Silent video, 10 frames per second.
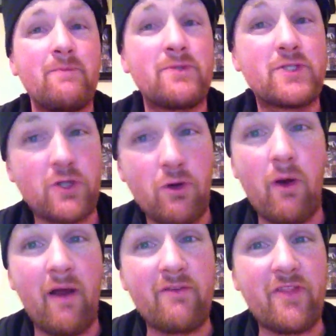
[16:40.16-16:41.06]

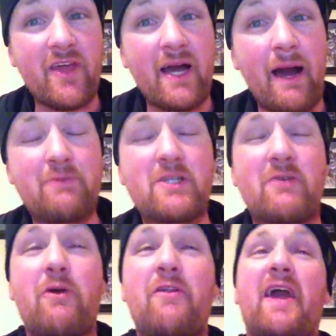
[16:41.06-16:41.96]
screw everything up
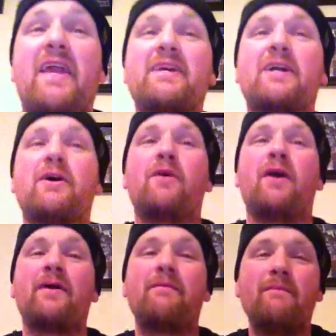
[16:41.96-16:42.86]
to where they had to go
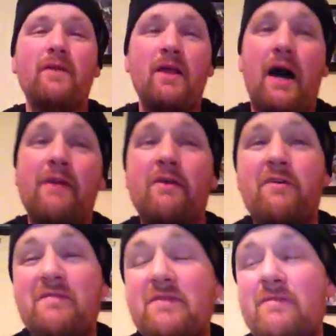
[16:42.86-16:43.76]
on? I know
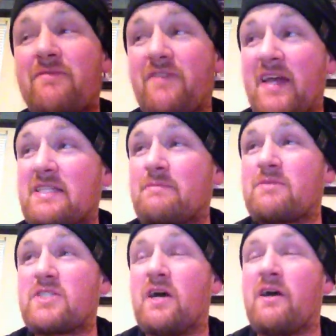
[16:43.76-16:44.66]
they've done
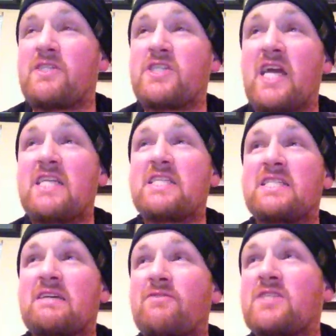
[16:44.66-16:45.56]
phantom
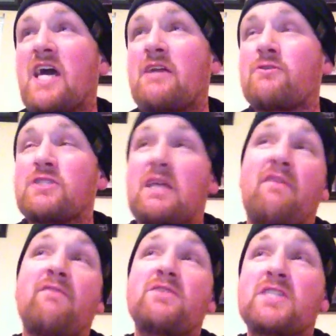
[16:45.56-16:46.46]
changes of the titles, and
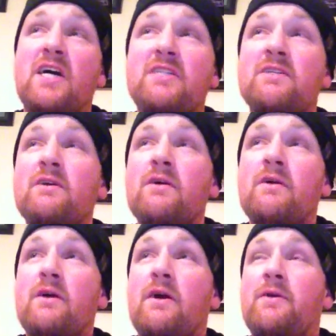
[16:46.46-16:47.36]
they've even done,
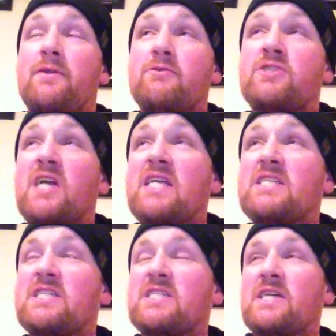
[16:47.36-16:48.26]

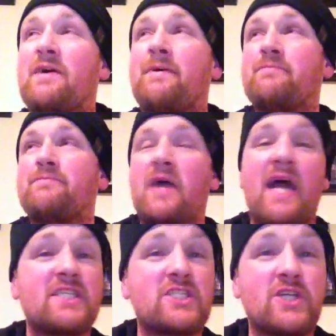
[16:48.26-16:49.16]
changes
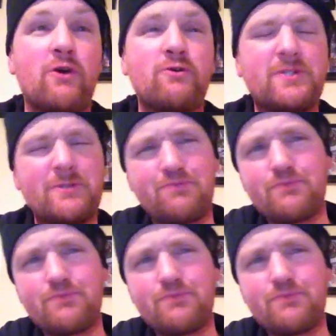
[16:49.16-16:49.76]
at shows